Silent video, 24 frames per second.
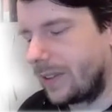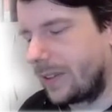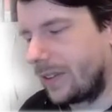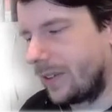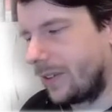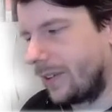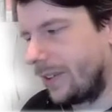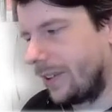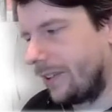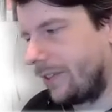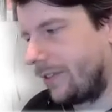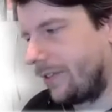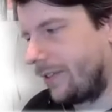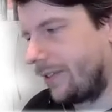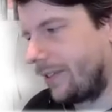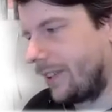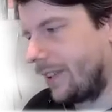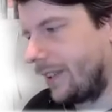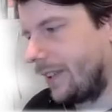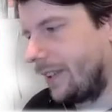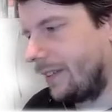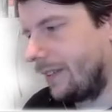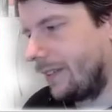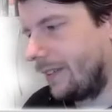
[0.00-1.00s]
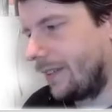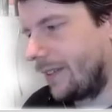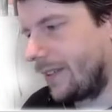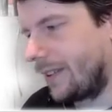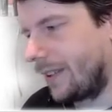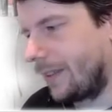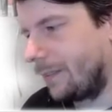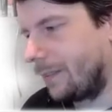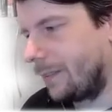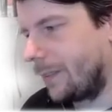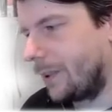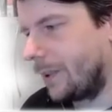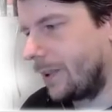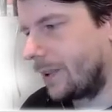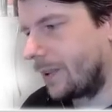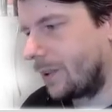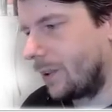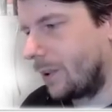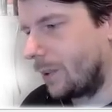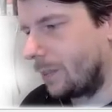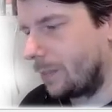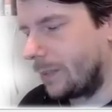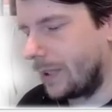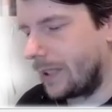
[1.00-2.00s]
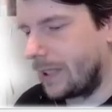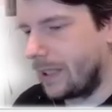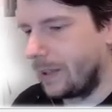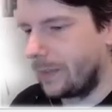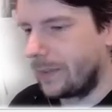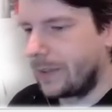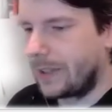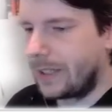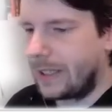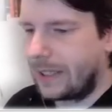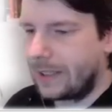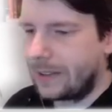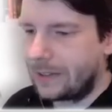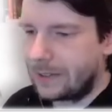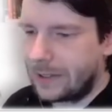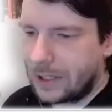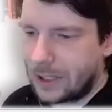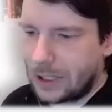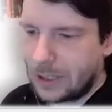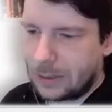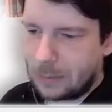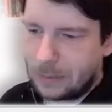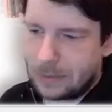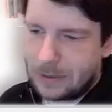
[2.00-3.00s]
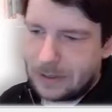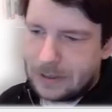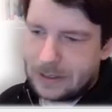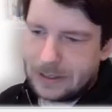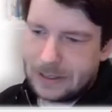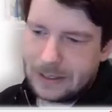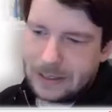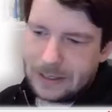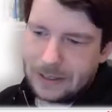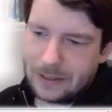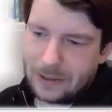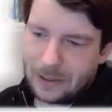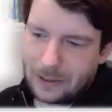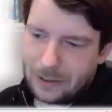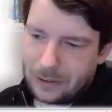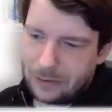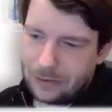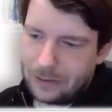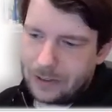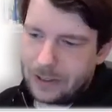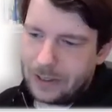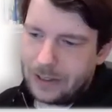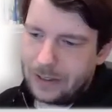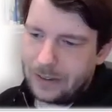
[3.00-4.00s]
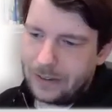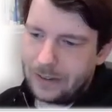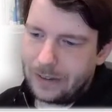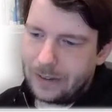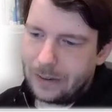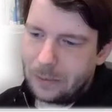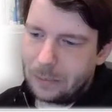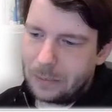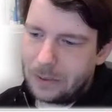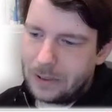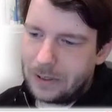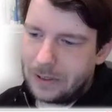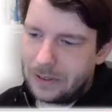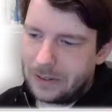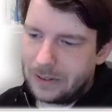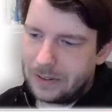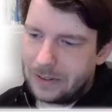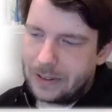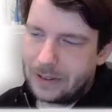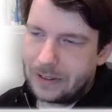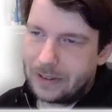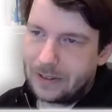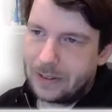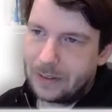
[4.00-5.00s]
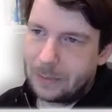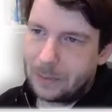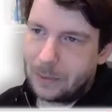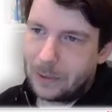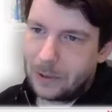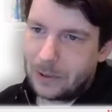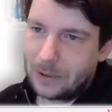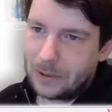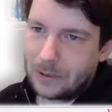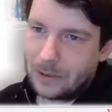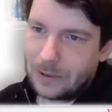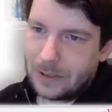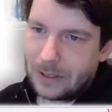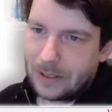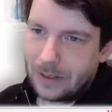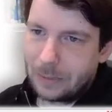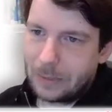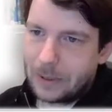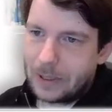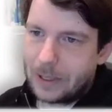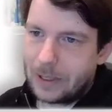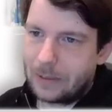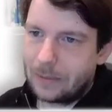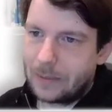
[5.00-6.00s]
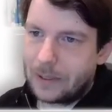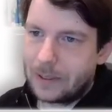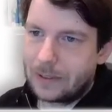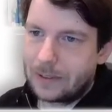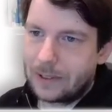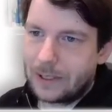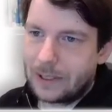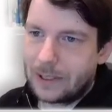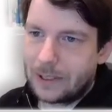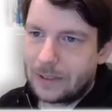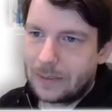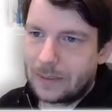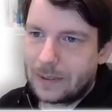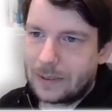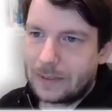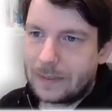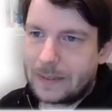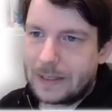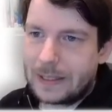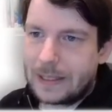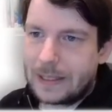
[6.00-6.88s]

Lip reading: So if some point code becomes unreachable, it notifies the peers that this point code has become unreachable.